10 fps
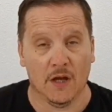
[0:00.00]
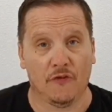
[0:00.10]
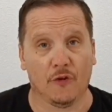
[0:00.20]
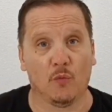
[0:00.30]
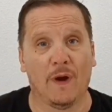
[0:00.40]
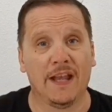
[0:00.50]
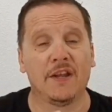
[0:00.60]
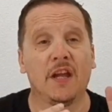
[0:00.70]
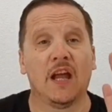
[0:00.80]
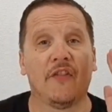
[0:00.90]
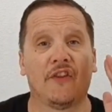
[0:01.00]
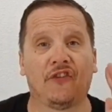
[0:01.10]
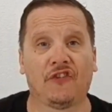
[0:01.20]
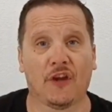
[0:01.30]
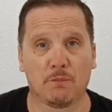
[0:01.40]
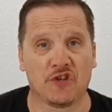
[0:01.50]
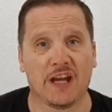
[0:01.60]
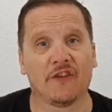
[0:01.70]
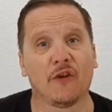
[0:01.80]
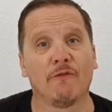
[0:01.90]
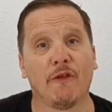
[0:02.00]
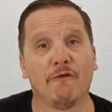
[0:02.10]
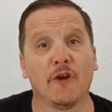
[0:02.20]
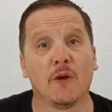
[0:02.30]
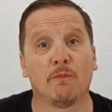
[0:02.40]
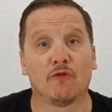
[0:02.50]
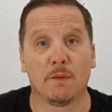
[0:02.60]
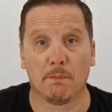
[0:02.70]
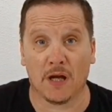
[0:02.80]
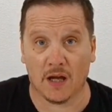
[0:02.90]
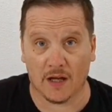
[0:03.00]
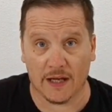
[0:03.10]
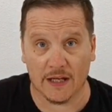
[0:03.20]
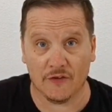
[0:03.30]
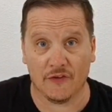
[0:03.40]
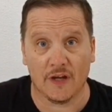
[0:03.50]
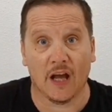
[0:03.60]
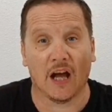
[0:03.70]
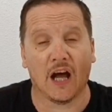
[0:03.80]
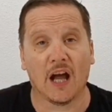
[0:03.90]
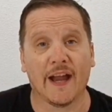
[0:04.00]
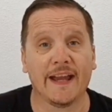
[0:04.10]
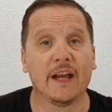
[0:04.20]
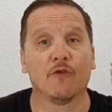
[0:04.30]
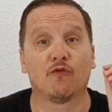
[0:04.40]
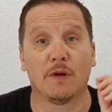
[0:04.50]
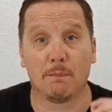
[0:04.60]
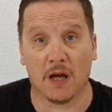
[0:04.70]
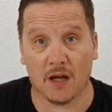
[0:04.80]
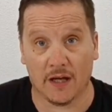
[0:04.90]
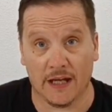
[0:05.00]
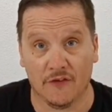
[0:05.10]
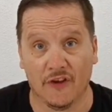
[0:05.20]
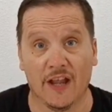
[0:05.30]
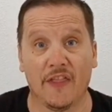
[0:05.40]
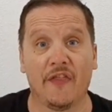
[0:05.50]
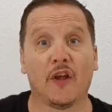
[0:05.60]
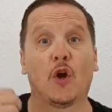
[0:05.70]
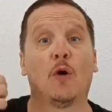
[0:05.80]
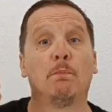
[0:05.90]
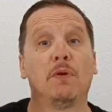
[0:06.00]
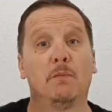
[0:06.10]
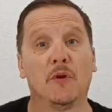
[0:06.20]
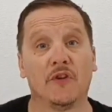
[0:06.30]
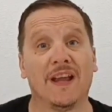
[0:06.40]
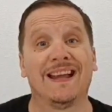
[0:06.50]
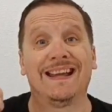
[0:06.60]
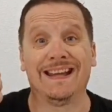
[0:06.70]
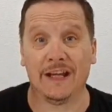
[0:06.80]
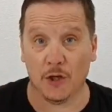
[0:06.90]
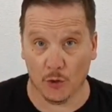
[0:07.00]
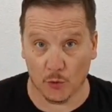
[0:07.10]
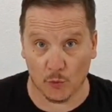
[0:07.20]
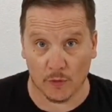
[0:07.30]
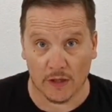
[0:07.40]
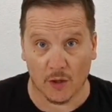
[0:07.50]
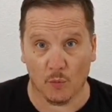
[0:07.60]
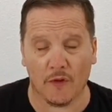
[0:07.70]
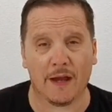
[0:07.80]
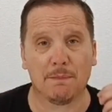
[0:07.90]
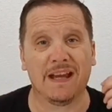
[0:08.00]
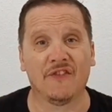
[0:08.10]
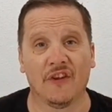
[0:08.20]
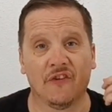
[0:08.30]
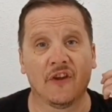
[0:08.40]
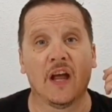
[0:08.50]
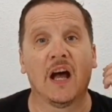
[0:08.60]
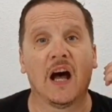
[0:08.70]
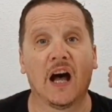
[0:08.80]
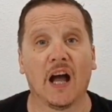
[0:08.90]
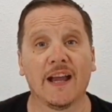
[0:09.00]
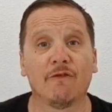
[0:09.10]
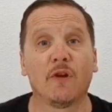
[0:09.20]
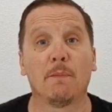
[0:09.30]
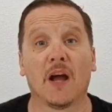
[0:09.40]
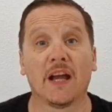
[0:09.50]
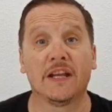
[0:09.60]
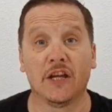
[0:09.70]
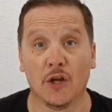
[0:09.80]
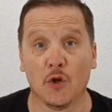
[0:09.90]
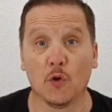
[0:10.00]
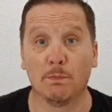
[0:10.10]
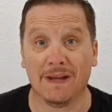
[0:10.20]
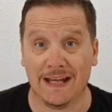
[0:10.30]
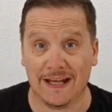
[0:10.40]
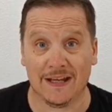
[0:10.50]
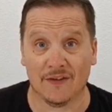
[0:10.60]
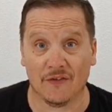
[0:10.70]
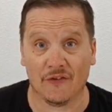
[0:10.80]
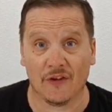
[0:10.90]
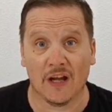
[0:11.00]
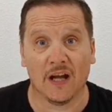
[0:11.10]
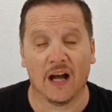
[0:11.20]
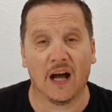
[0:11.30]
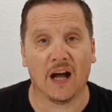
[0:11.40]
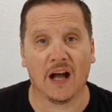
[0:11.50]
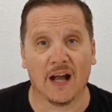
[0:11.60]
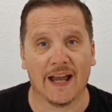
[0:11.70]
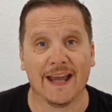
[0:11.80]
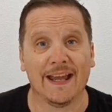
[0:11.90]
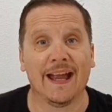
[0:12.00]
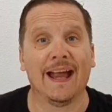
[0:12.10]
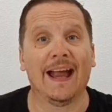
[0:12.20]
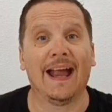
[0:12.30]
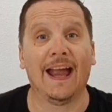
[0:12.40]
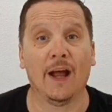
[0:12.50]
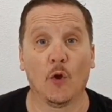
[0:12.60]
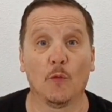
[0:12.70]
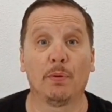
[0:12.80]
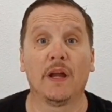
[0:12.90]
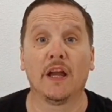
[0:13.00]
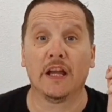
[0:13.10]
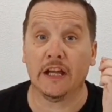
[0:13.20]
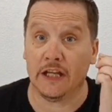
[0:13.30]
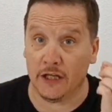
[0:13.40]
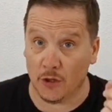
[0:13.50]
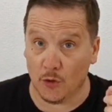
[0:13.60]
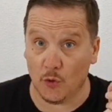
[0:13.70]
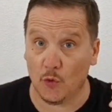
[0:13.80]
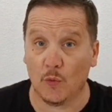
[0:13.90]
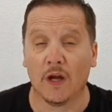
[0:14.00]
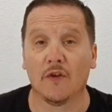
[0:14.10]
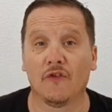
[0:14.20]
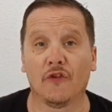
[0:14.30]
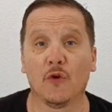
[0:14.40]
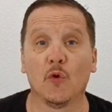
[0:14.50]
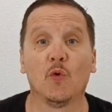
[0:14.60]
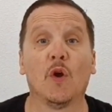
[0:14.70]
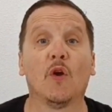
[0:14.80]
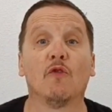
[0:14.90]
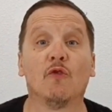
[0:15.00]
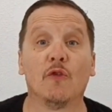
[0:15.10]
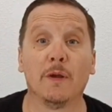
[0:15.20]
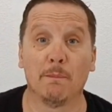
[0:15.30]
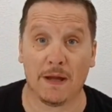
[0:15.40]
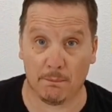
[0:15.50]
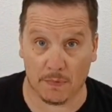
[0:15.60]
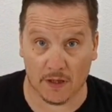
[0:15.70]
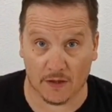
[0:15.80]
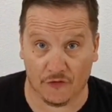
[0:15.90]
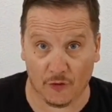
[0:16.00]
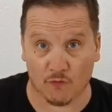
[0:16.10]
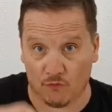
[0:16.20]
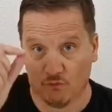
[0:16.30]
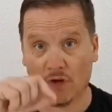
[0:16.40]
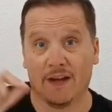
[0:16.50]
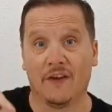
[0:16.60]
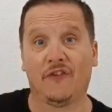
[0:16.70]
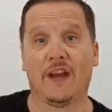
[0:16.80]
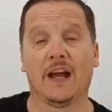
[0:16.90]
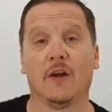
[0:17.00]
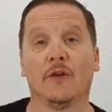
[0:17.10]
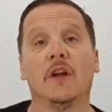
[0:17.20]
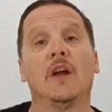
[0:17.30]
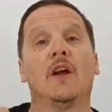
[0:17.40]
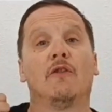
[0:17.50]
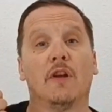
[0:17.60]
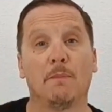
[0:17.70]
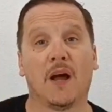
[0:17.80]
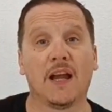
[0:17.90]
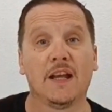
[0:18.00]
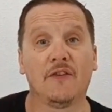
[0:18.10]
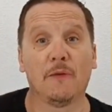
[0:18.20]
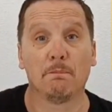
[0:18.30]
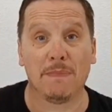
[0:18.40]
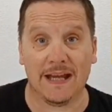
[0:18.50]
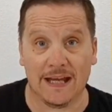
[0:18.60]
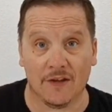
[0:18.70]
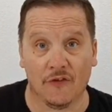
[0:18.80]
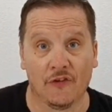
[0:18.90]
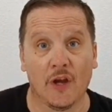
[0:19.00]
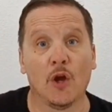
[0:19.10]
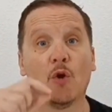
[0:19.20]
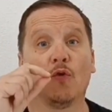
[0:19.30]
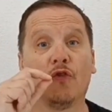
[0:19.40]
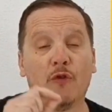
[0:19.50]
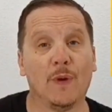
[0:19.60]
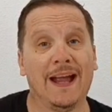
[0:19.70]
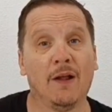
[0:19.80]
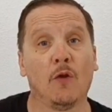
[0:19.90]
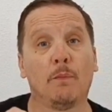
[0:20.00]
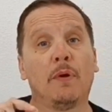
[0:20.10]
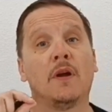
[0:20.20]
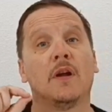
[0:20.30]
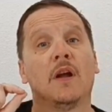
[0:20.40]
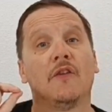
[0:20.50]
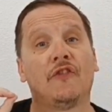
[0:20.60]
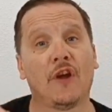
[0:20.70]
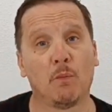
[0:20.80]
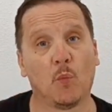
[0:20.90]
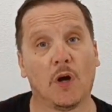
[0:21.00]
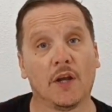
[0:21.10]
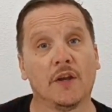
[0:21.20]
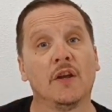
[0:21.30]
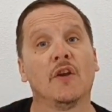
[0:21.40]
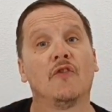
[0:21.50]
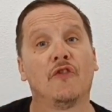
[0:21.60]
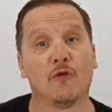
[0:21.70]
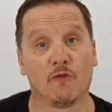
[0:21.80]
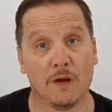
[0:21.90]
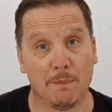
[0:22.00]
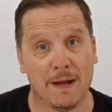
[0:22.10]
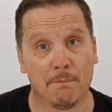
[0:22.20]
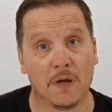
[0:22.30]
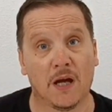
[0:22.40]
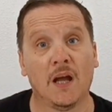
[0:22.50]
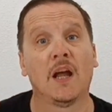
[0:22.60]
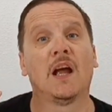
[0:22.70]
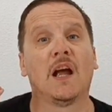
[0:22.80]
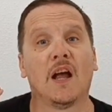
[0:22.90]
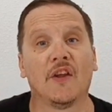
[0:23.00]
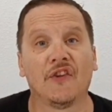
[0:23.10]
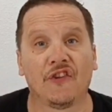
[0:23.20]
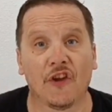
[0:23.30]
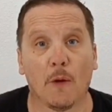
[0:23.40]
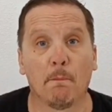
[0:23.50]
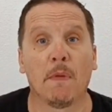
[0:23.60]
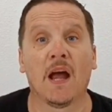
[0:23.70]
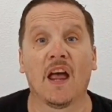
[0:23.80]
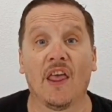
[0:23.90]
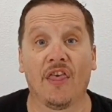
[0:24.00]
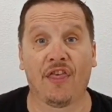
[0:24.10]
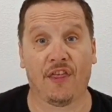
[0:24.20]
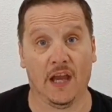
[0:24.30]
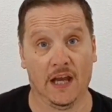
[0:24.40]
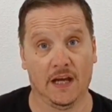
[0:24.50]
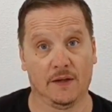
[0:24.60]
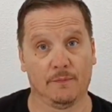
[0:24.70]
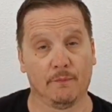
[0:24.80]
So when the subject of the verb remind, I remind, and then the complement you, what that means is I remind you means I help you to remember. So write this down. Remind means to help someone to remember something.